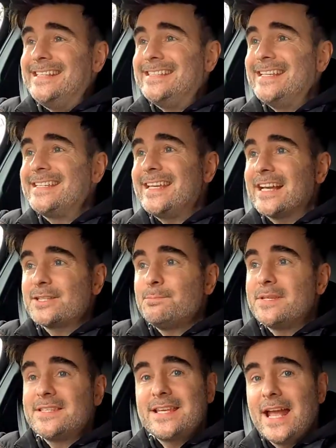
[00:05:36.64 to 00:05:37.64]

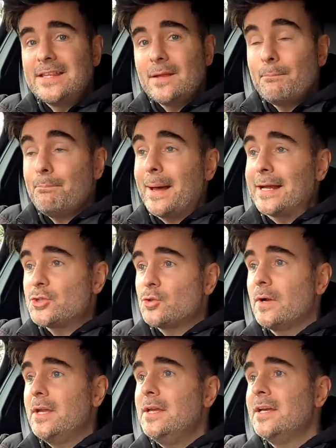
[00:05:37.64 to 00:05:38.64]
86%
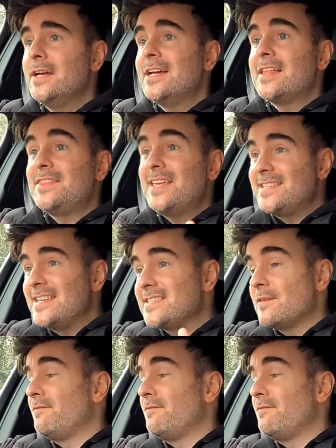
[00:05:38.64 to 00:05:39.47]
battery. This is